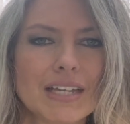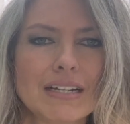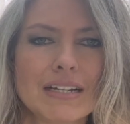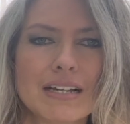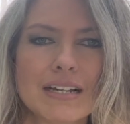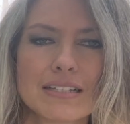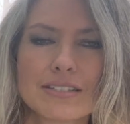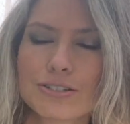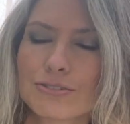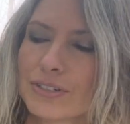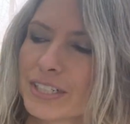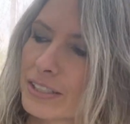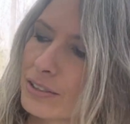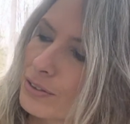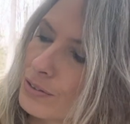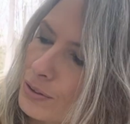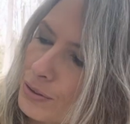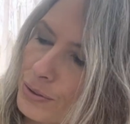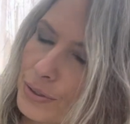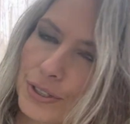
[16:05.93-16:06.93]
That's going to
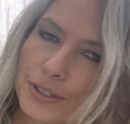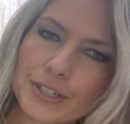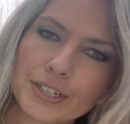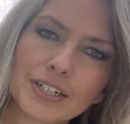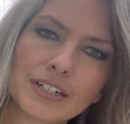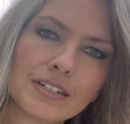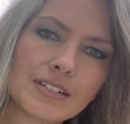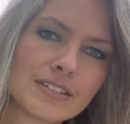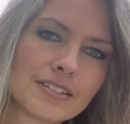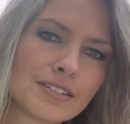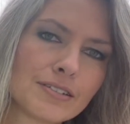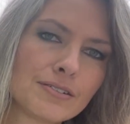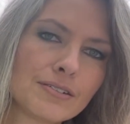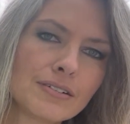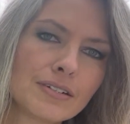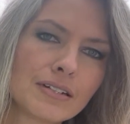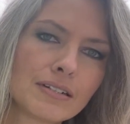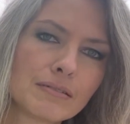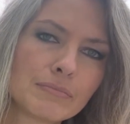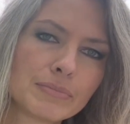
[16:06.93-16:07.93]
New York also.
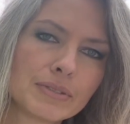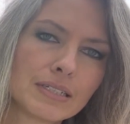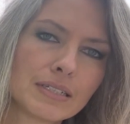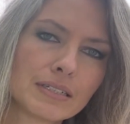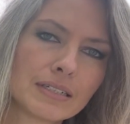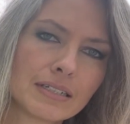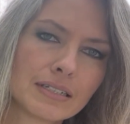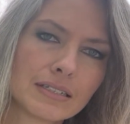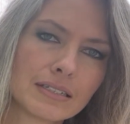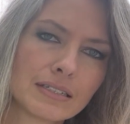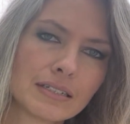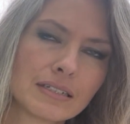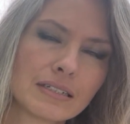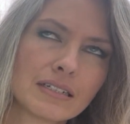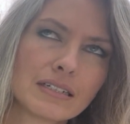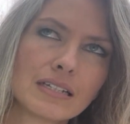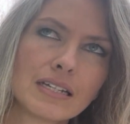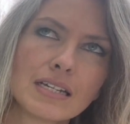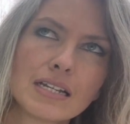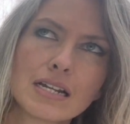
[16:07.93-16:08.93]
It'll be
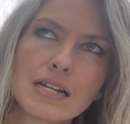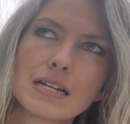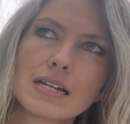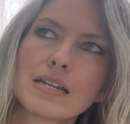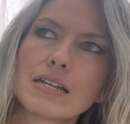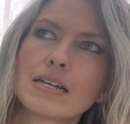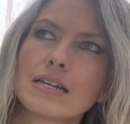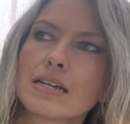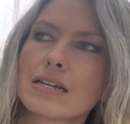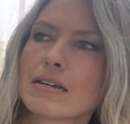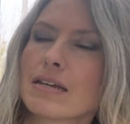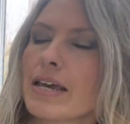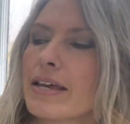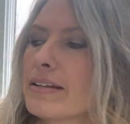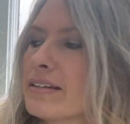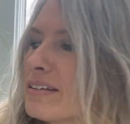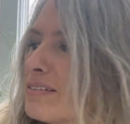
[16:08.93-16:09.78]
in end